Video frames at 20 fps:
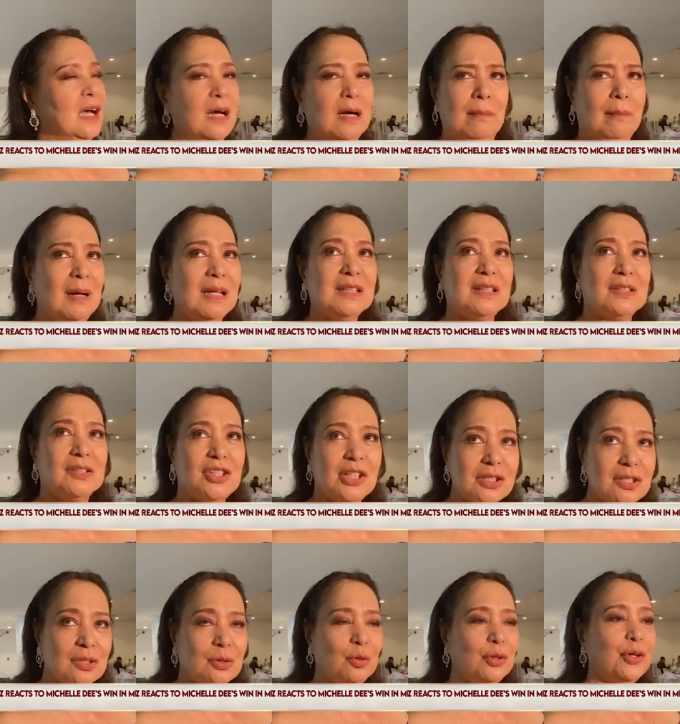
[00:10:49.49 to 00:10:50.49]
But just
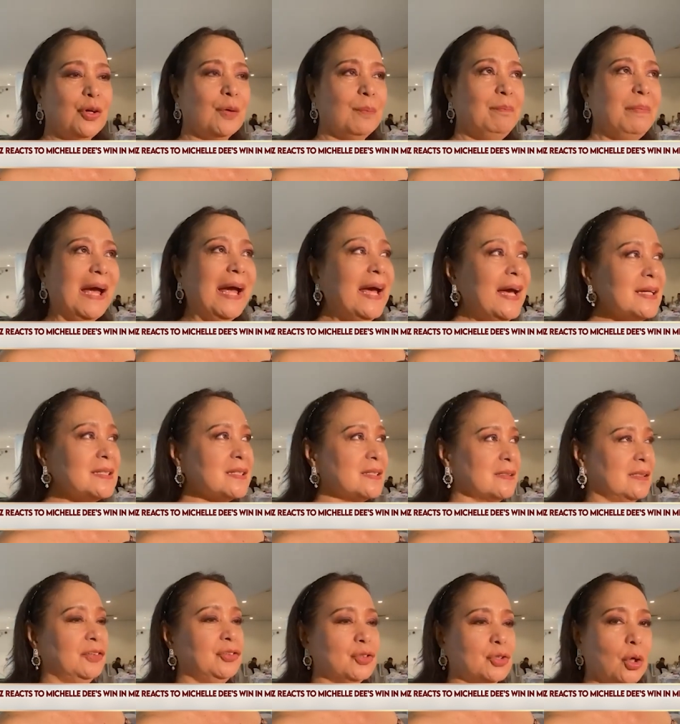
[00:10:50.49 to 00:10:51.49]
do your best,
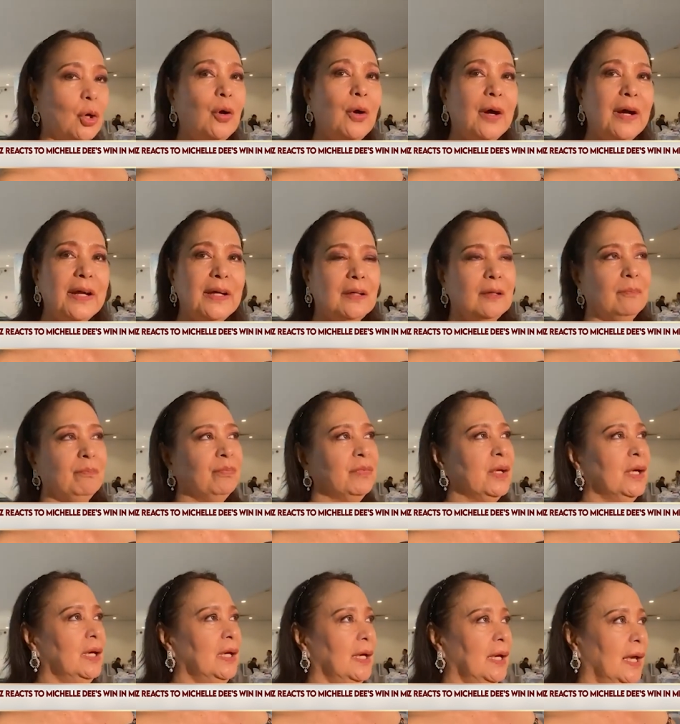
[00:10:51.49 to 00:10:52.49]
enjoy,
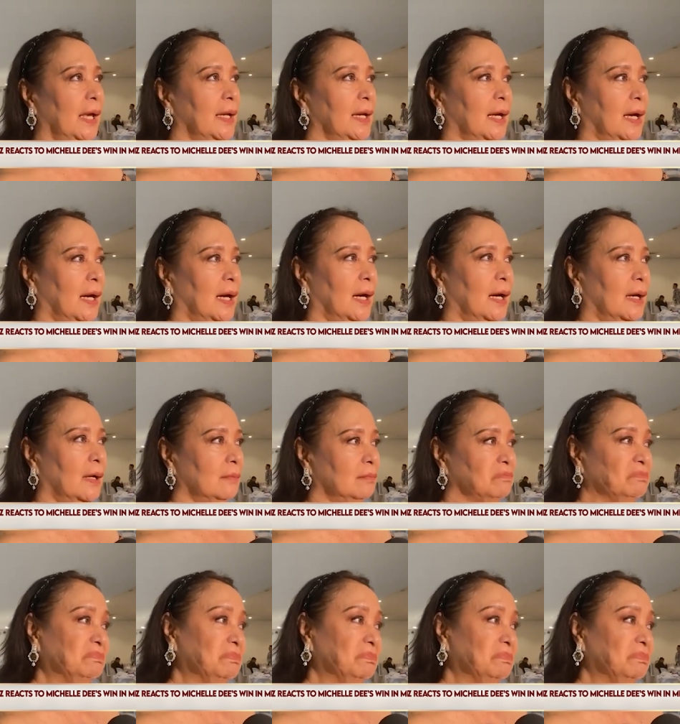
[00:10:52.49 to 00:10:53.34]
and um,